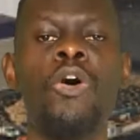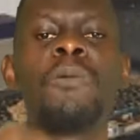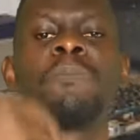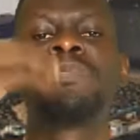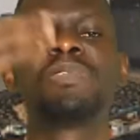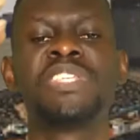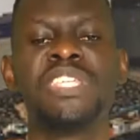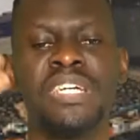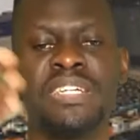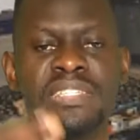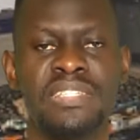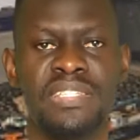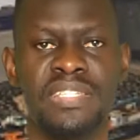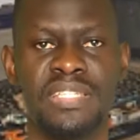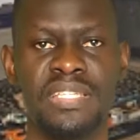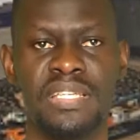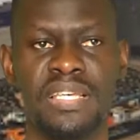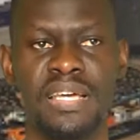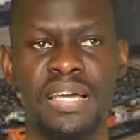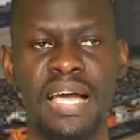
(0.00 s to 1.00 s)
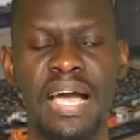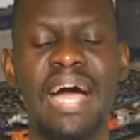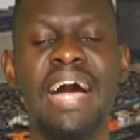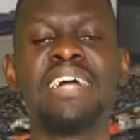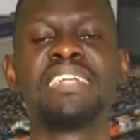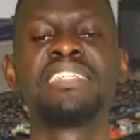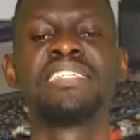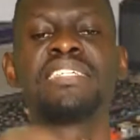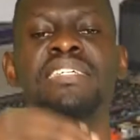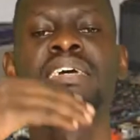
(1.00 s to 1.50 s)
objects
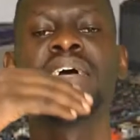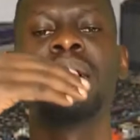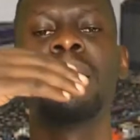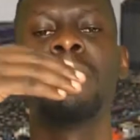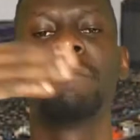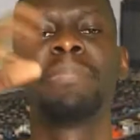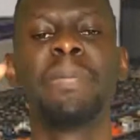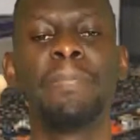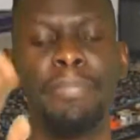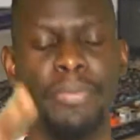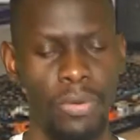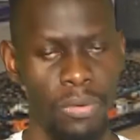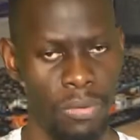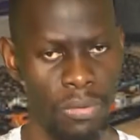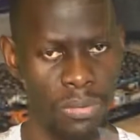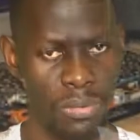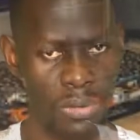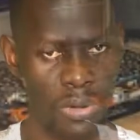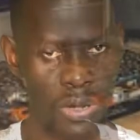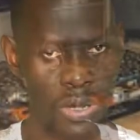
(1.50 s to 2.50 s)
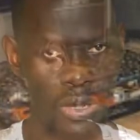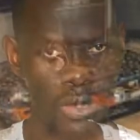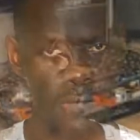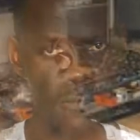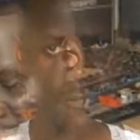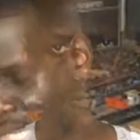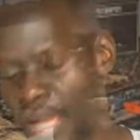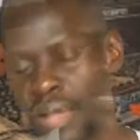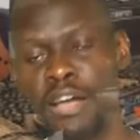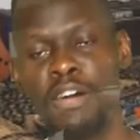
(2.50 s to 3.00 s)
at people.
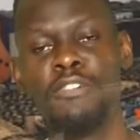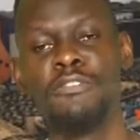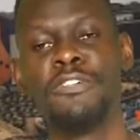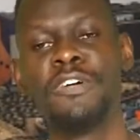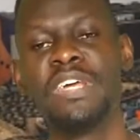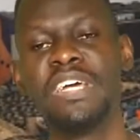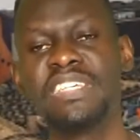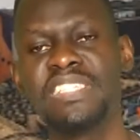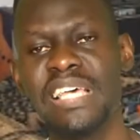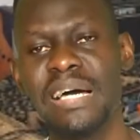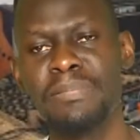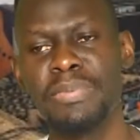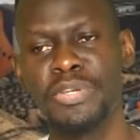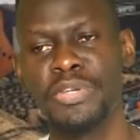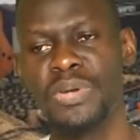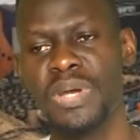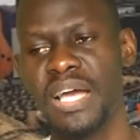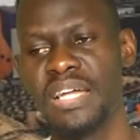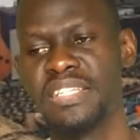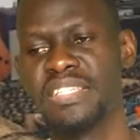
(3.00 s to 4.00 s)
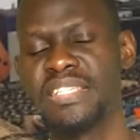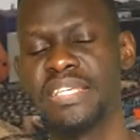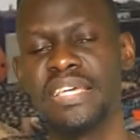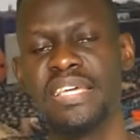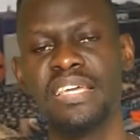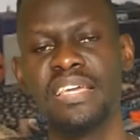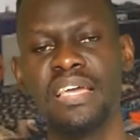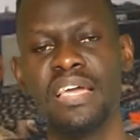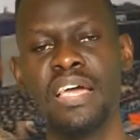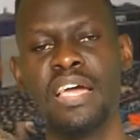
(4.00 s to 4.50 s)
For example, you can
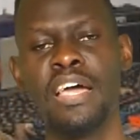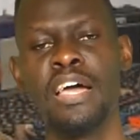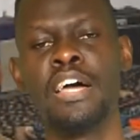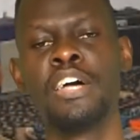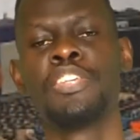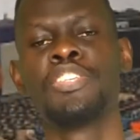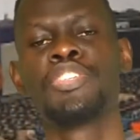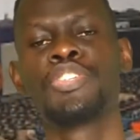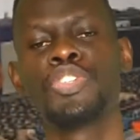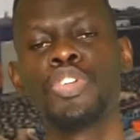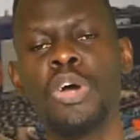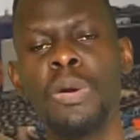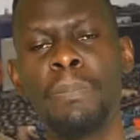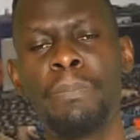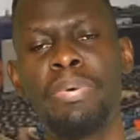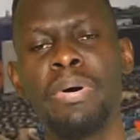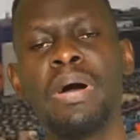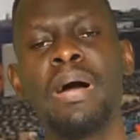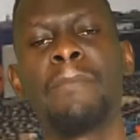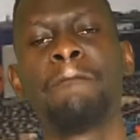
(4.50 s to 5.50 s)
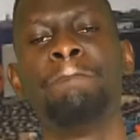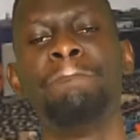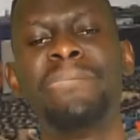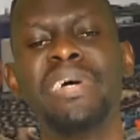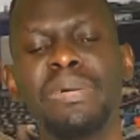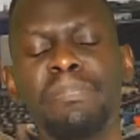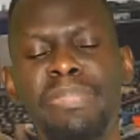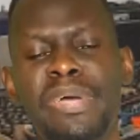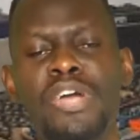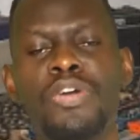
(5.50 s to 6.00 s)
say, "Stop
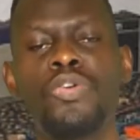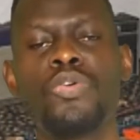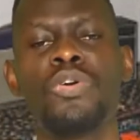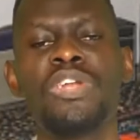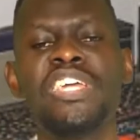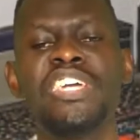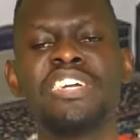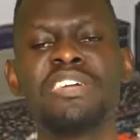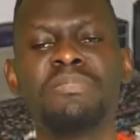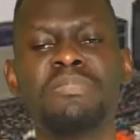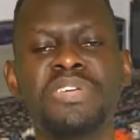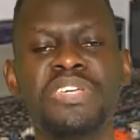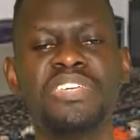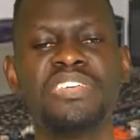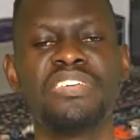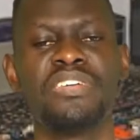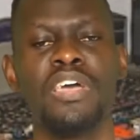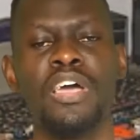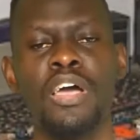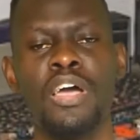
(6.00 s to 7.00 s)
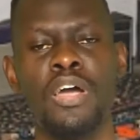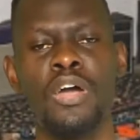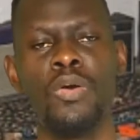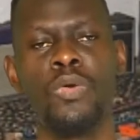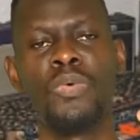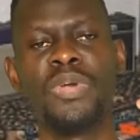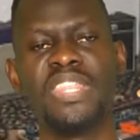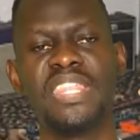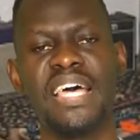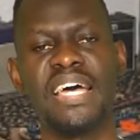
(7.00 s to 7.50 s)
Bebe Cooling me
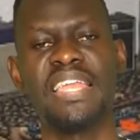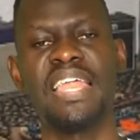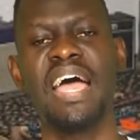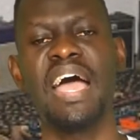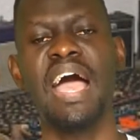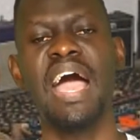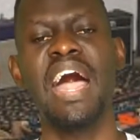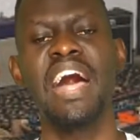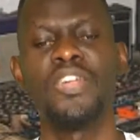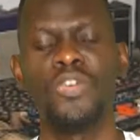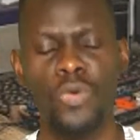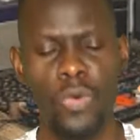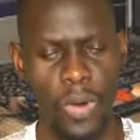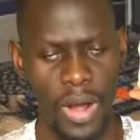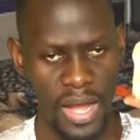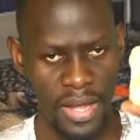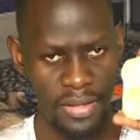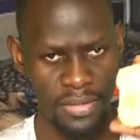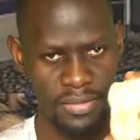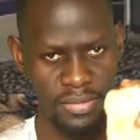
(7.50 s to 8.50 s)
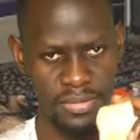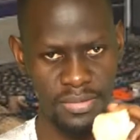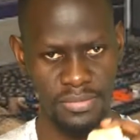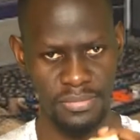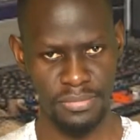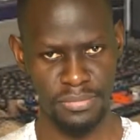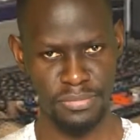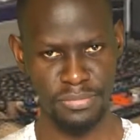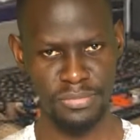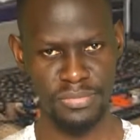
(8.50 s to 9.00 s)
with an Arua."
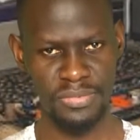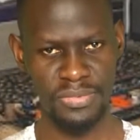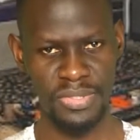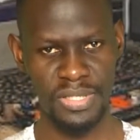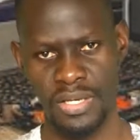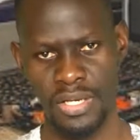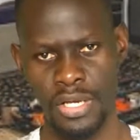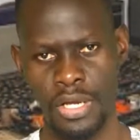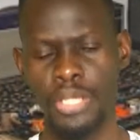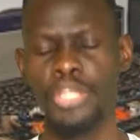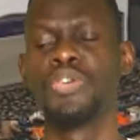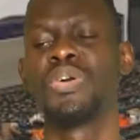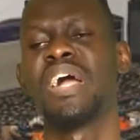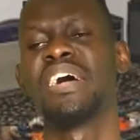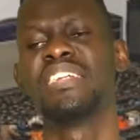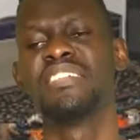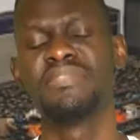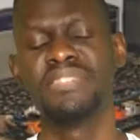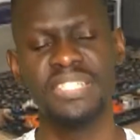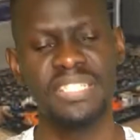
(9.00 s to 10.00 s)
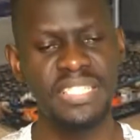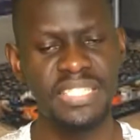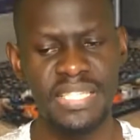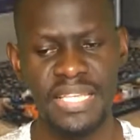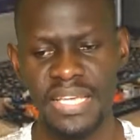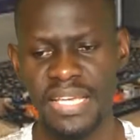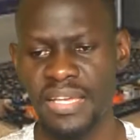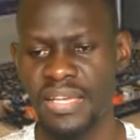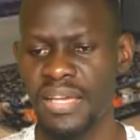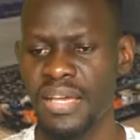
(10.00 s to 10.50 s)
You can even
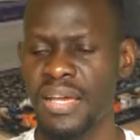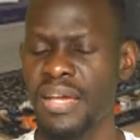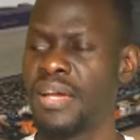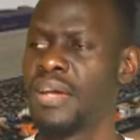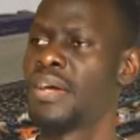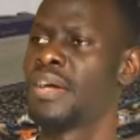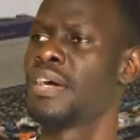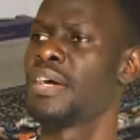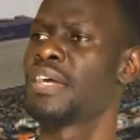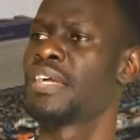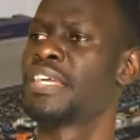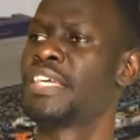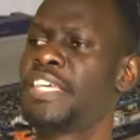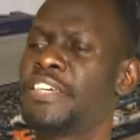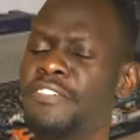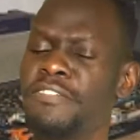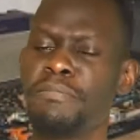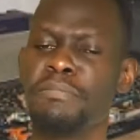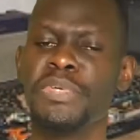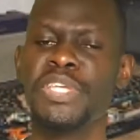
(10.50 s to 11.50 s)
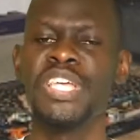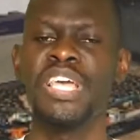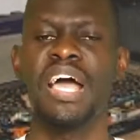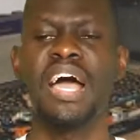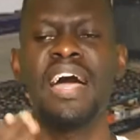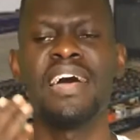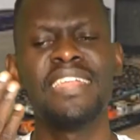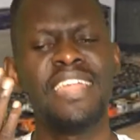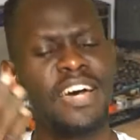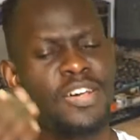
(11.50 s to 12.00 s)
say, "Give me
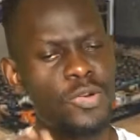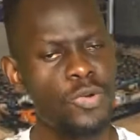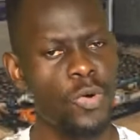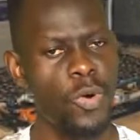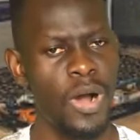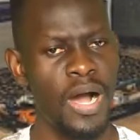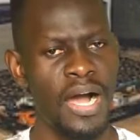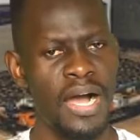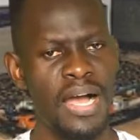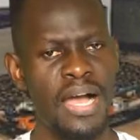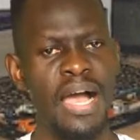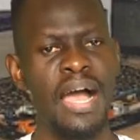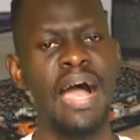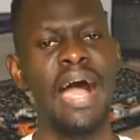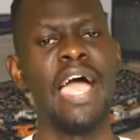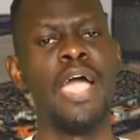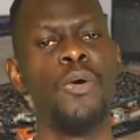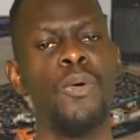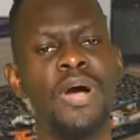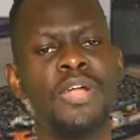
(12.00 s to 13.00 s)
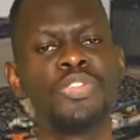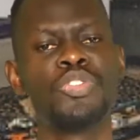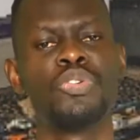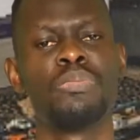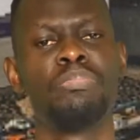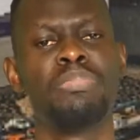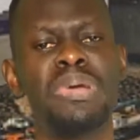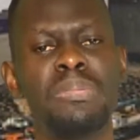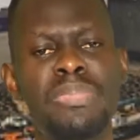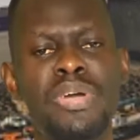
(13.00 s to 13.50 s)
an Arua. I want to
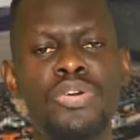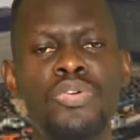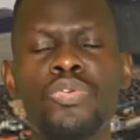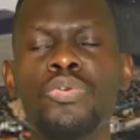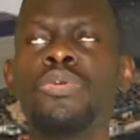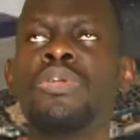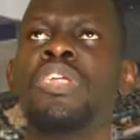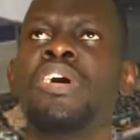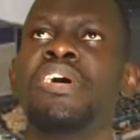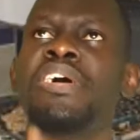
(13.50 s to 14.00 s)
Bebe Cool